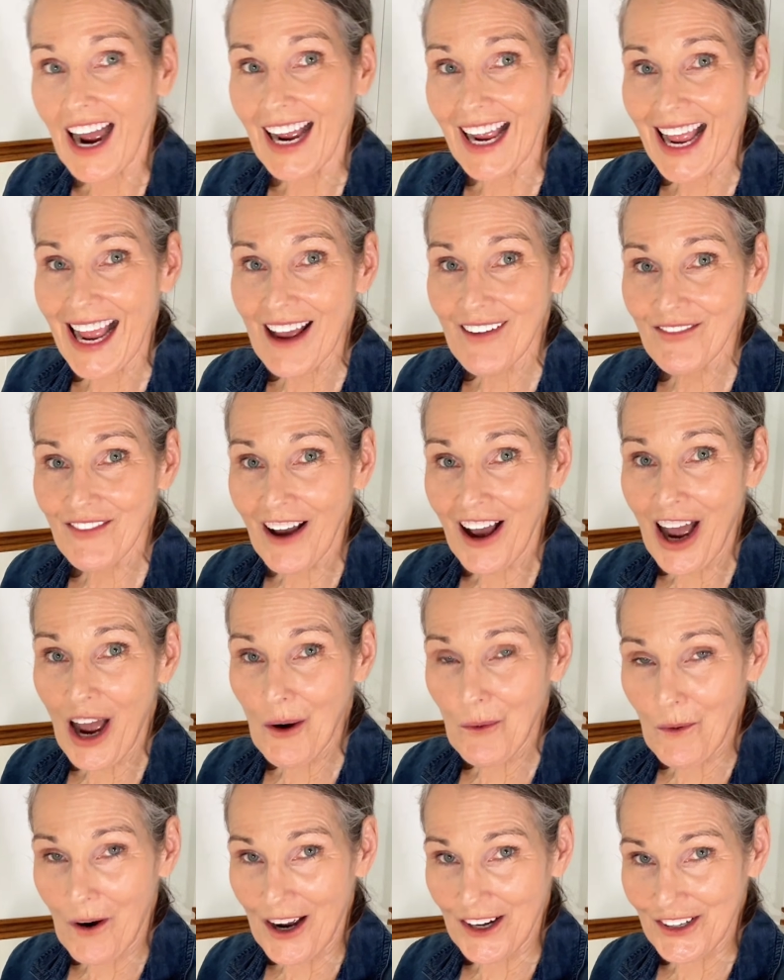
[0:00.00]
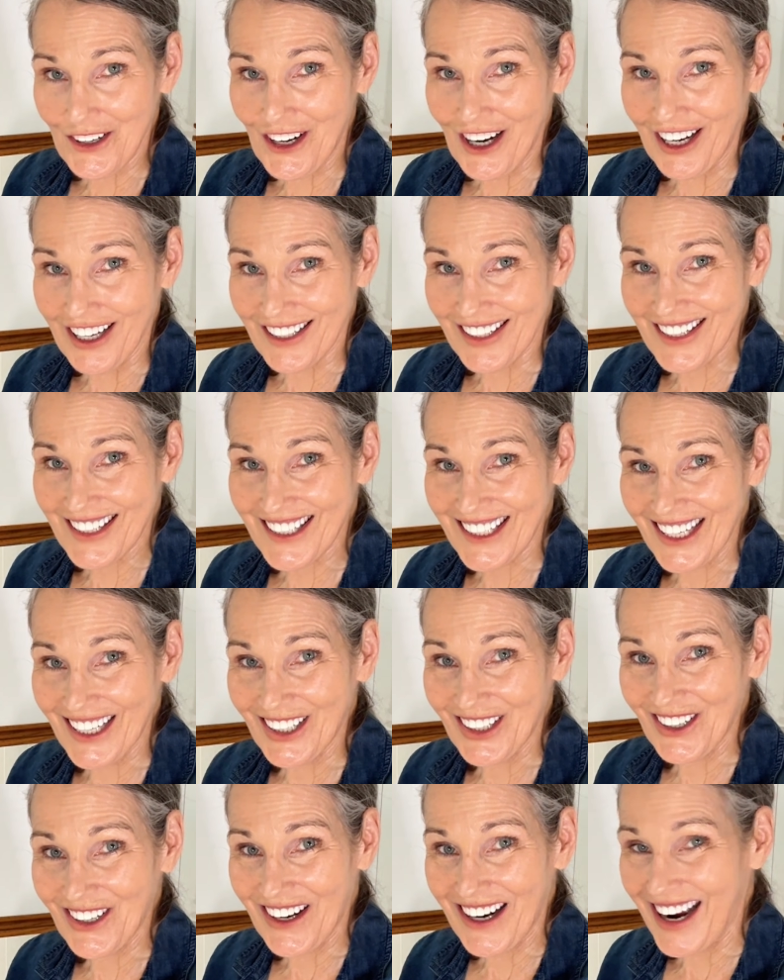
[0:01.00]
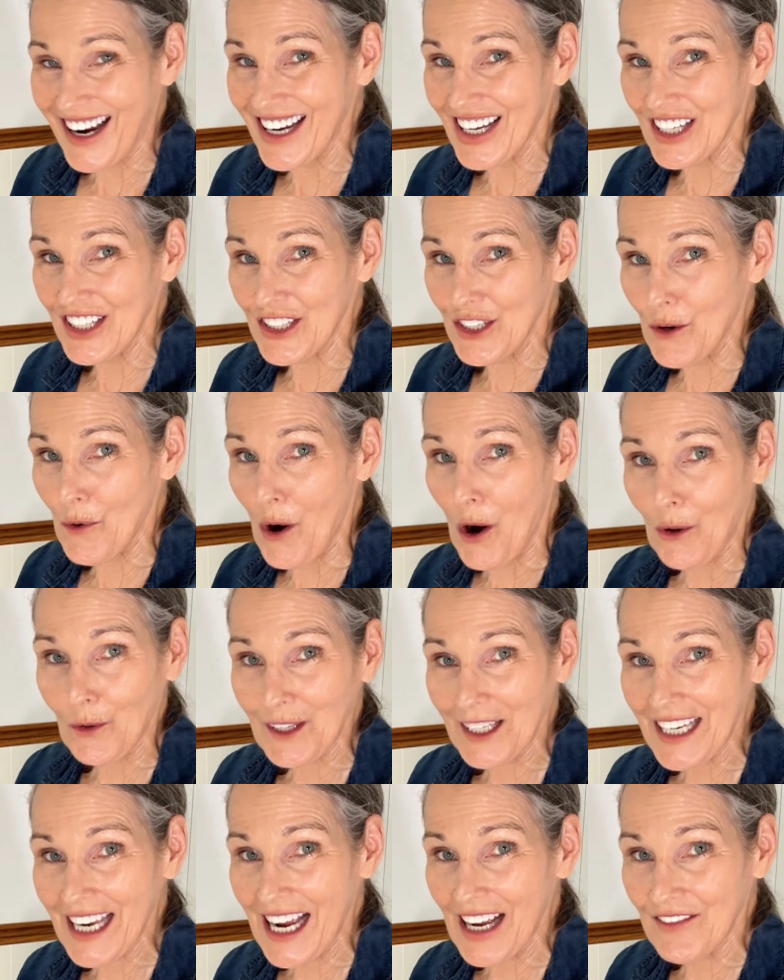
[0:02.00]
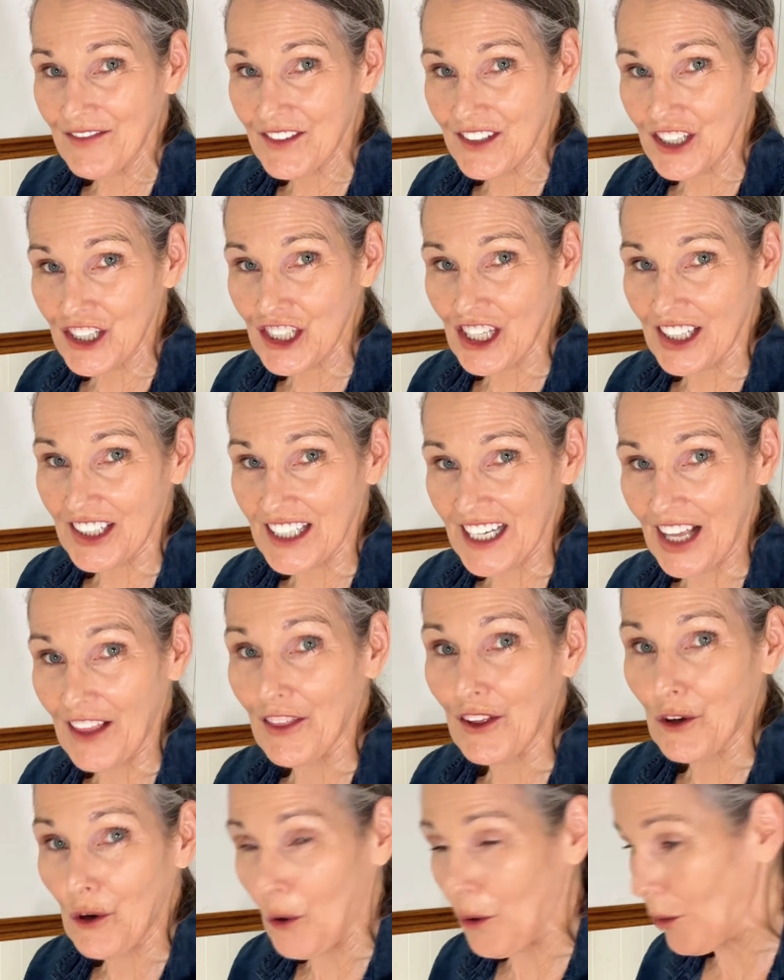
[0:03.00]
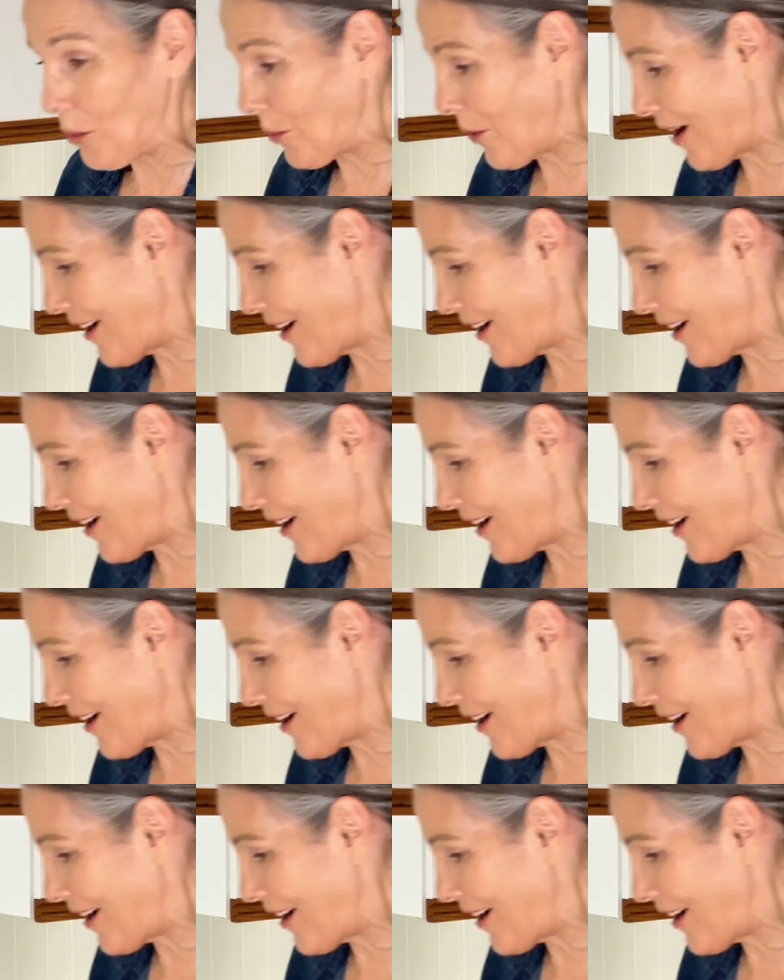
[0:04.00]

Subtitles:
I have the hot water on still. You only have to shut down the cold